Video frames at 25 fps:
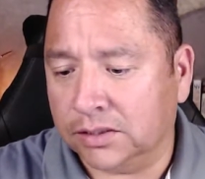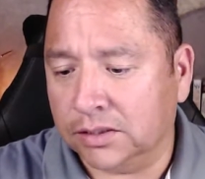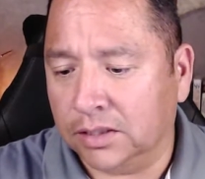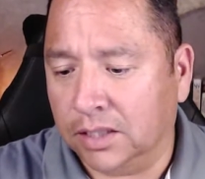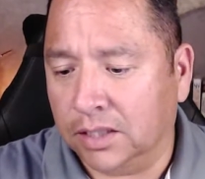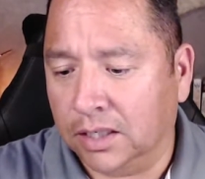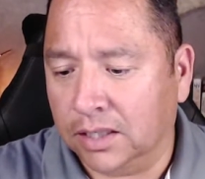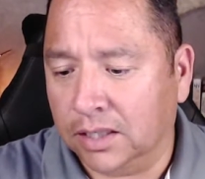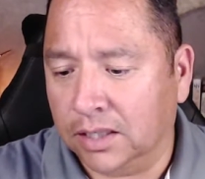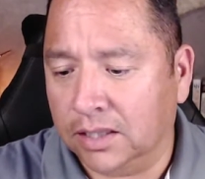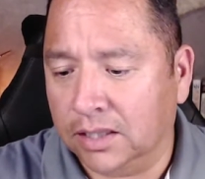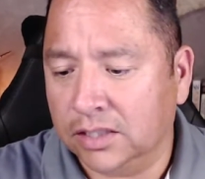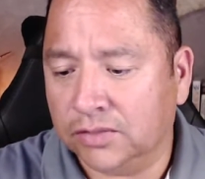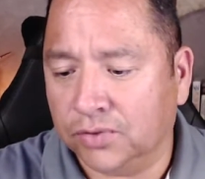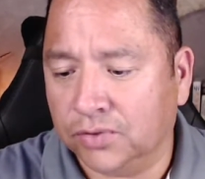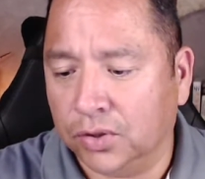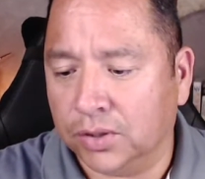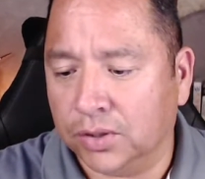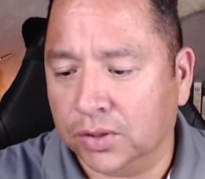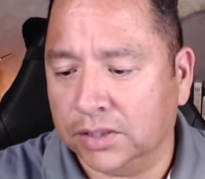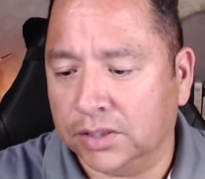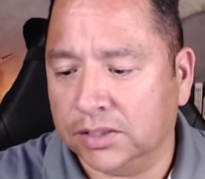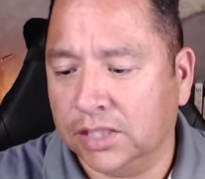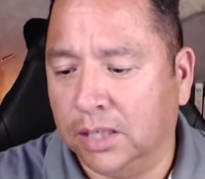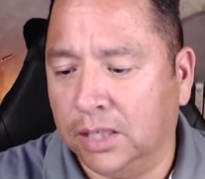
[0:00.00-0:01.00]
This
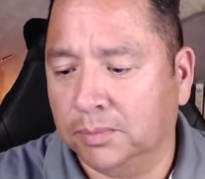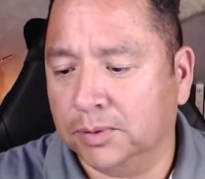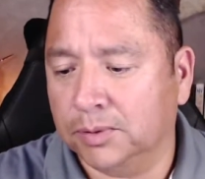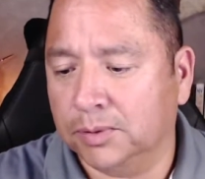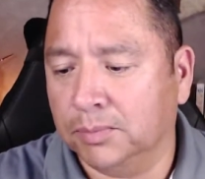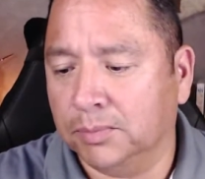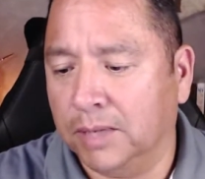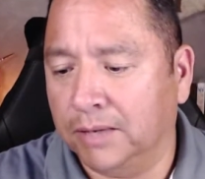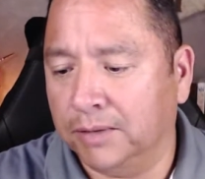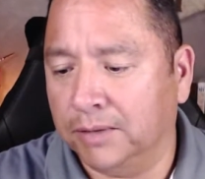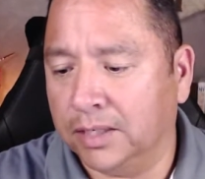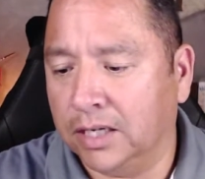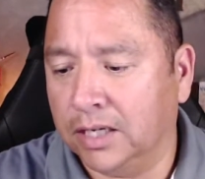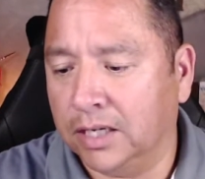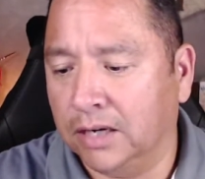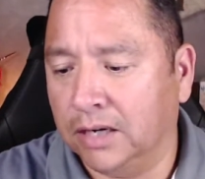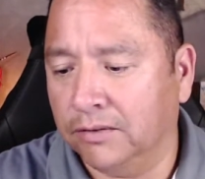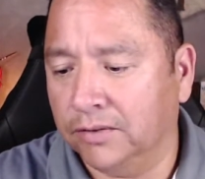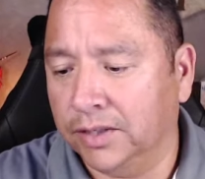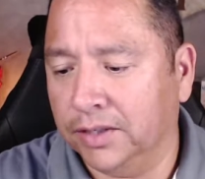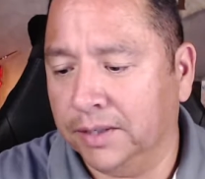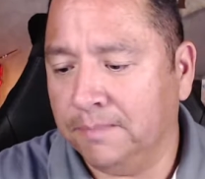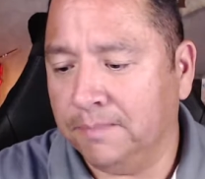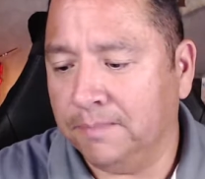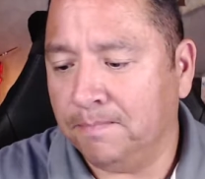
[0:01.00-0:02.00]
focus helps my
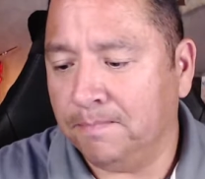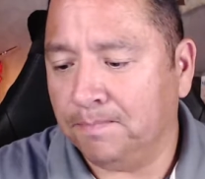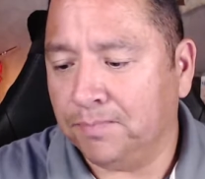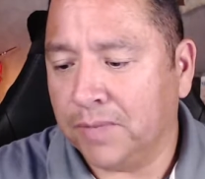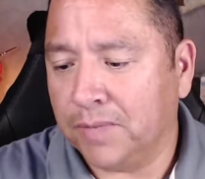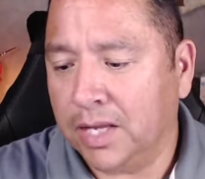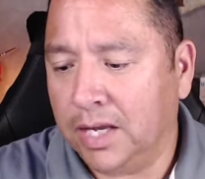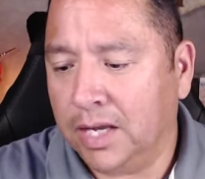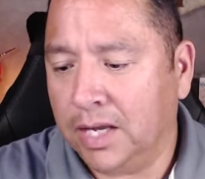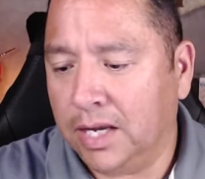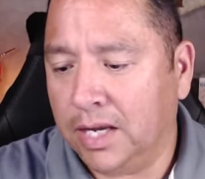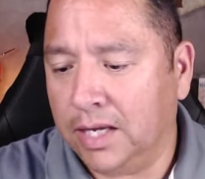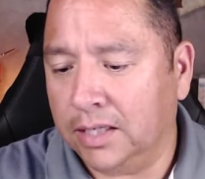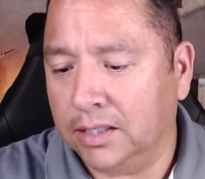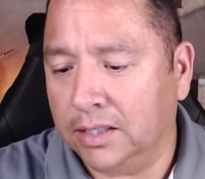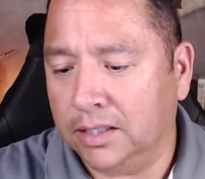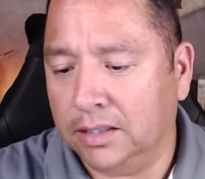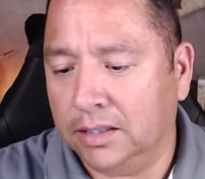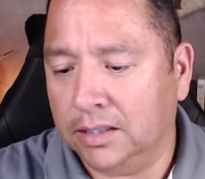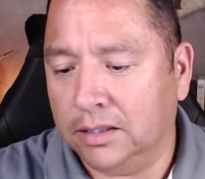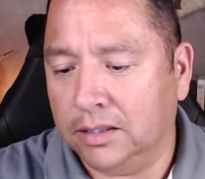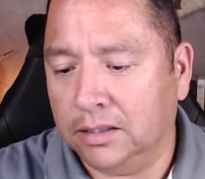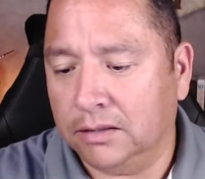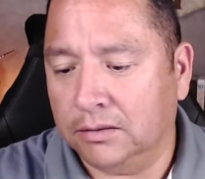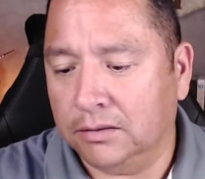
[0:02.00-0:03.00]
recovery, and
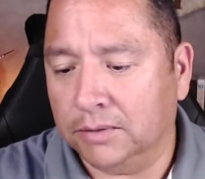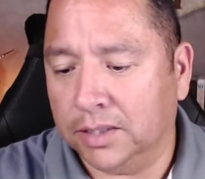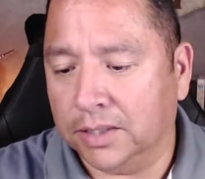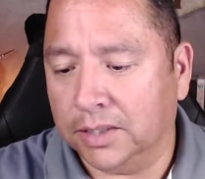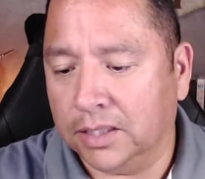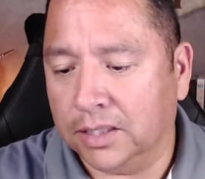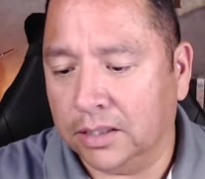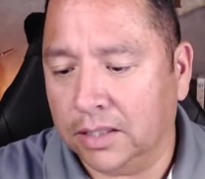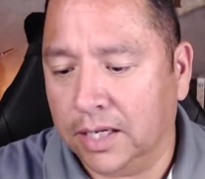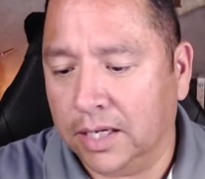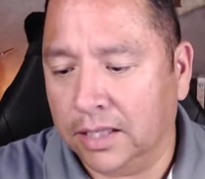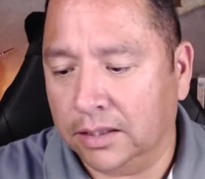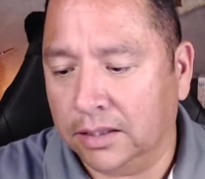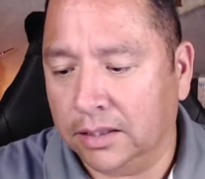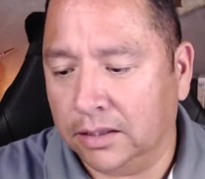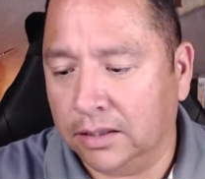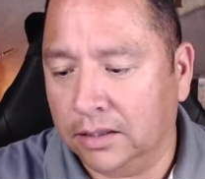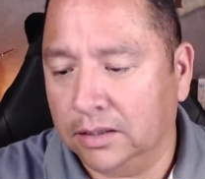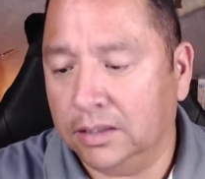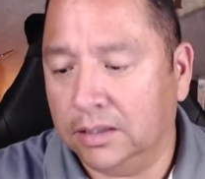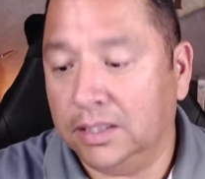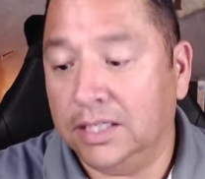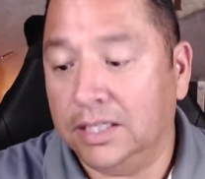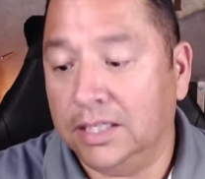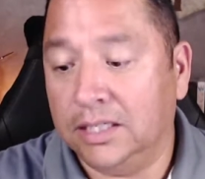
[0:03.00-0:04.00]

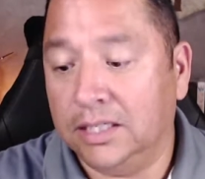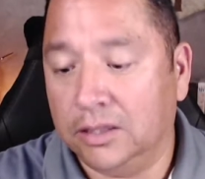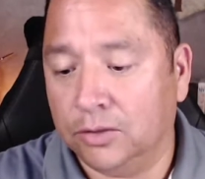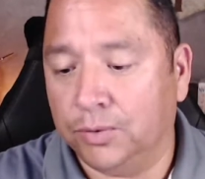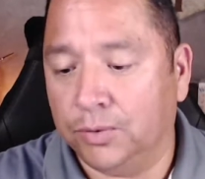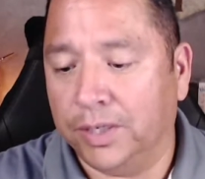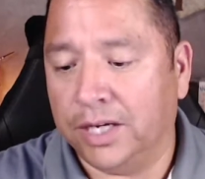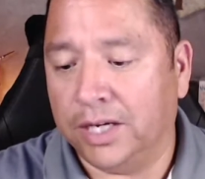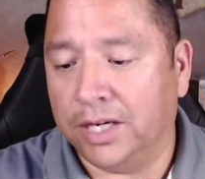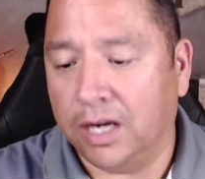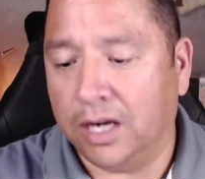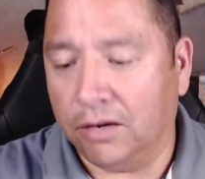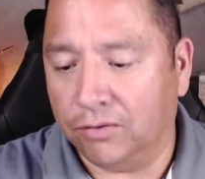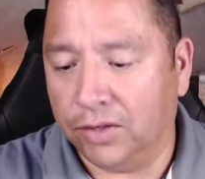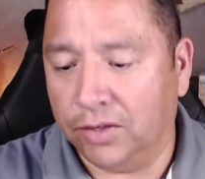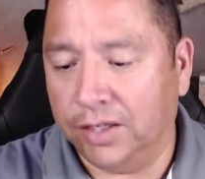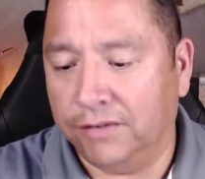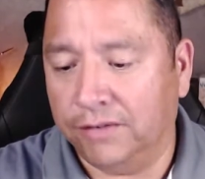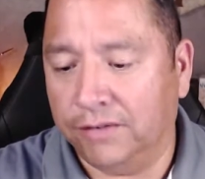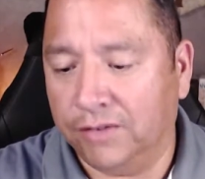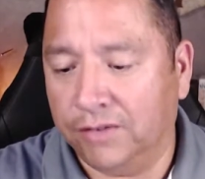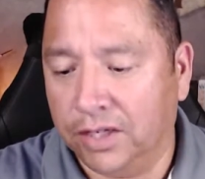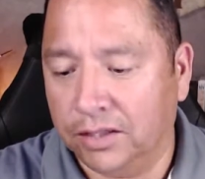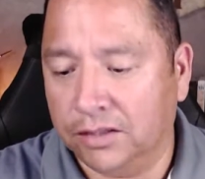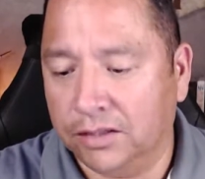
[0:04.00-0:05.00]
in the recovery of
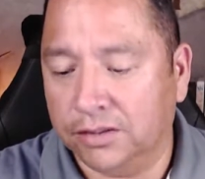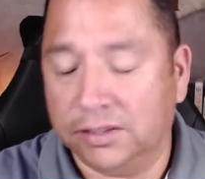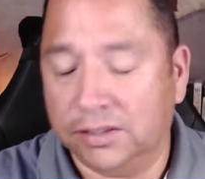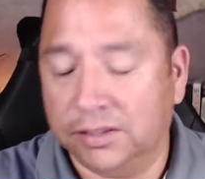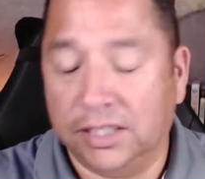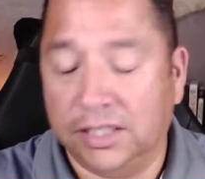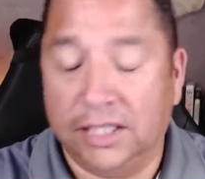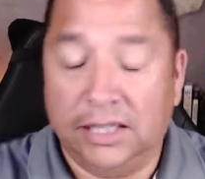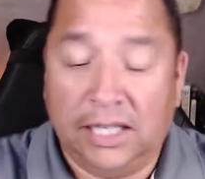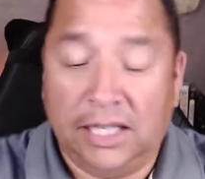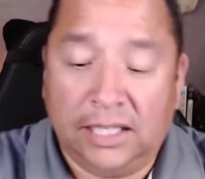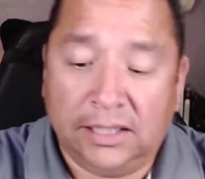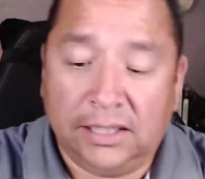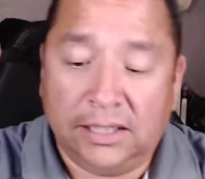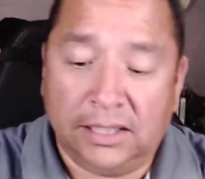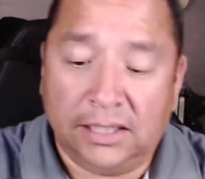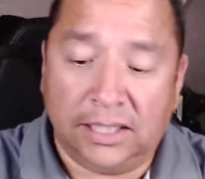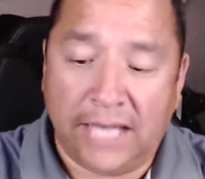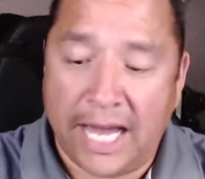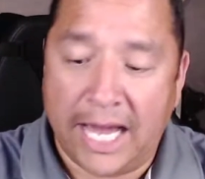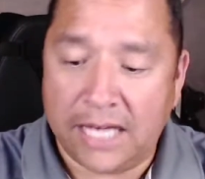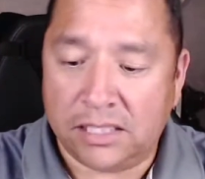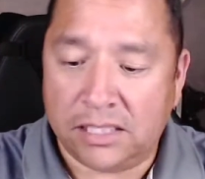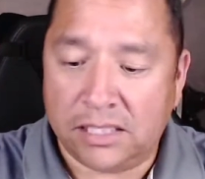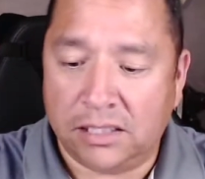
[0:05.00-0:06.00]
others. And then the
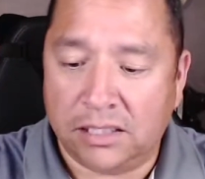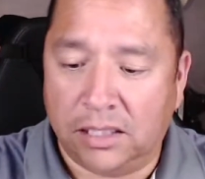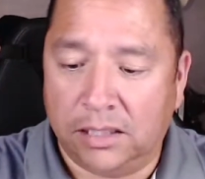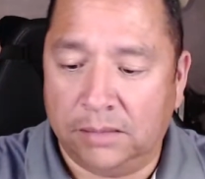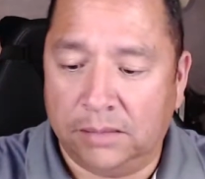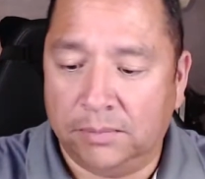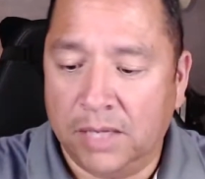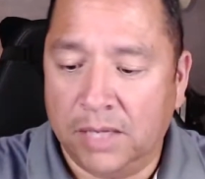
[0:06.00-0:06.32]
action item.